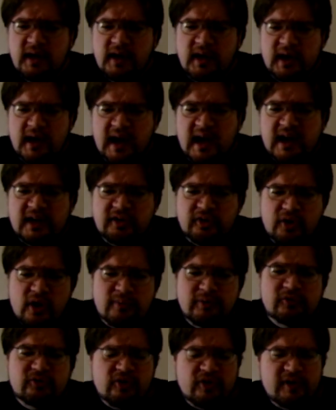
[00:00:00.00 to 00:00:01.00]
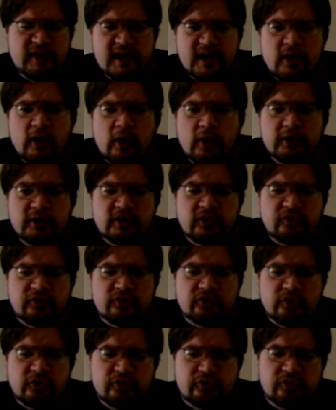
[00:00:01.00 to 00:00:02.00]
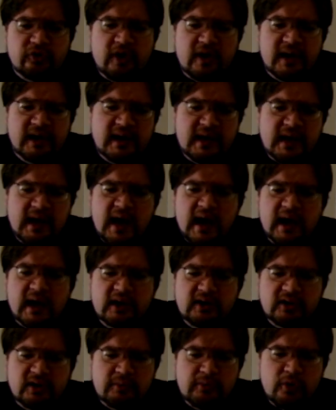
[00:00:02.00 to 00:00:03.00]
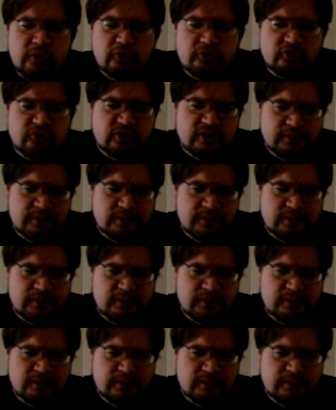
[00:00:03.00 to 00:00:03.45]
And a commentary on society and emotion.